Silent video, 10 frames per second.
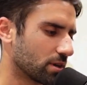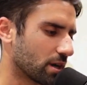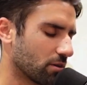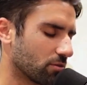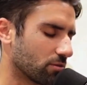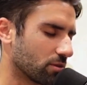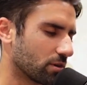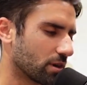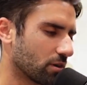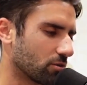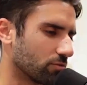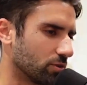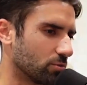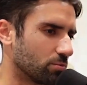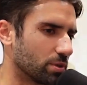how have
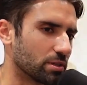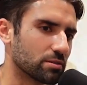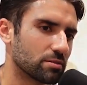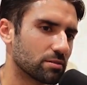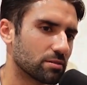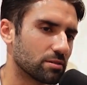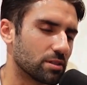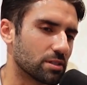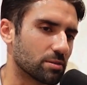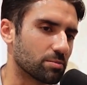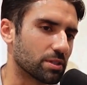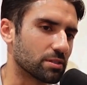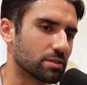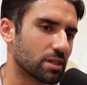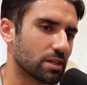you built
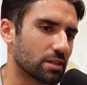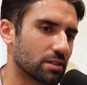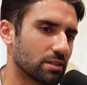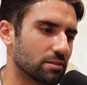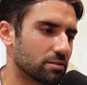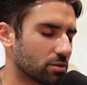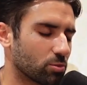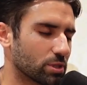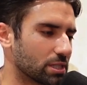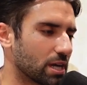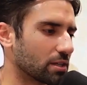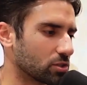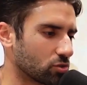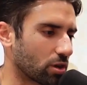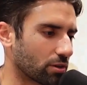discipline? Say someone's not
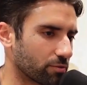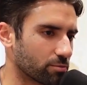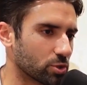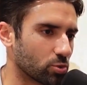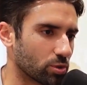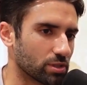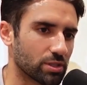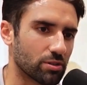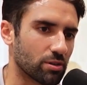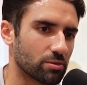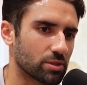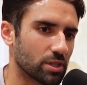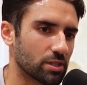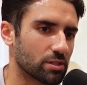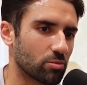starting from square zero.
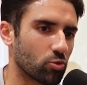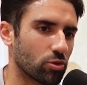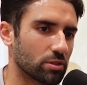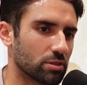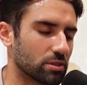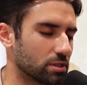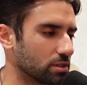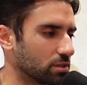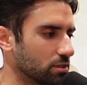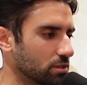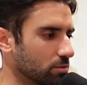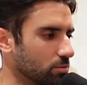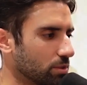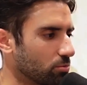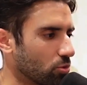Say someone is a
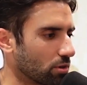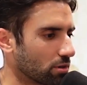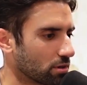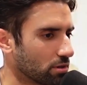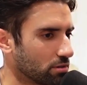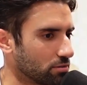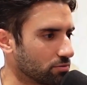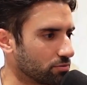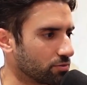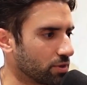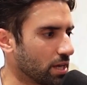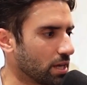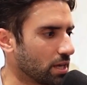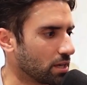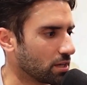bit more of
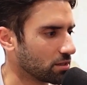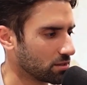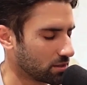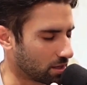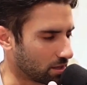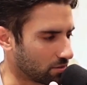an